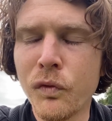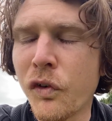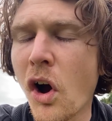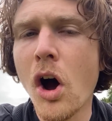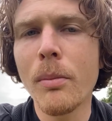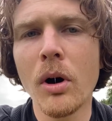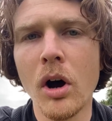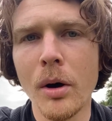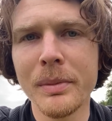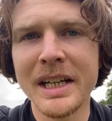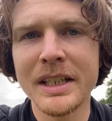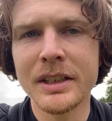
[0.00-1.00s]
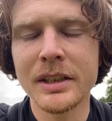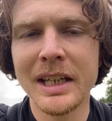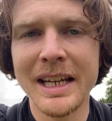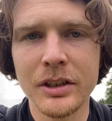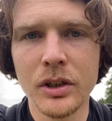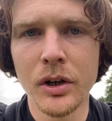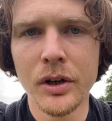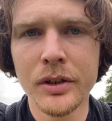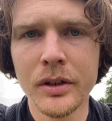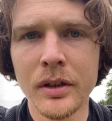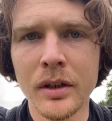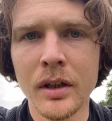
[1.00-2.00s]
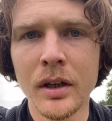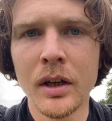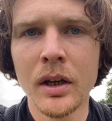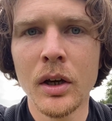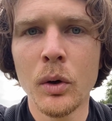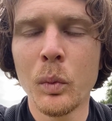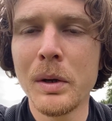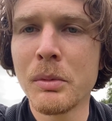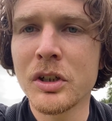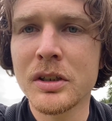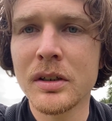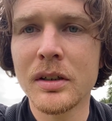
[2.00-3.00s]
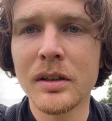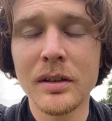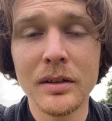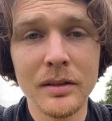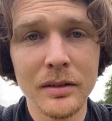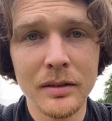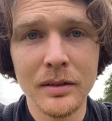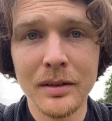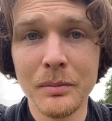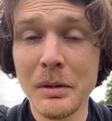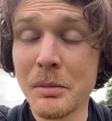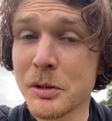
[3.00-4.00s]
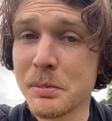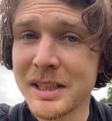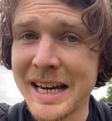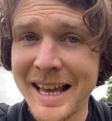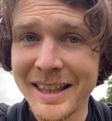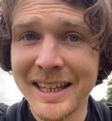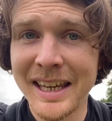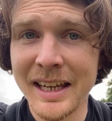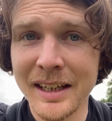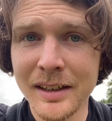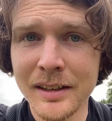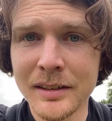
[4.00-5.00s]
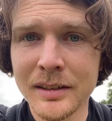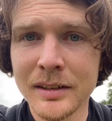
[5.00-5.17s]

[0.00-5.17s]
far more harm than is good. We must protect the king.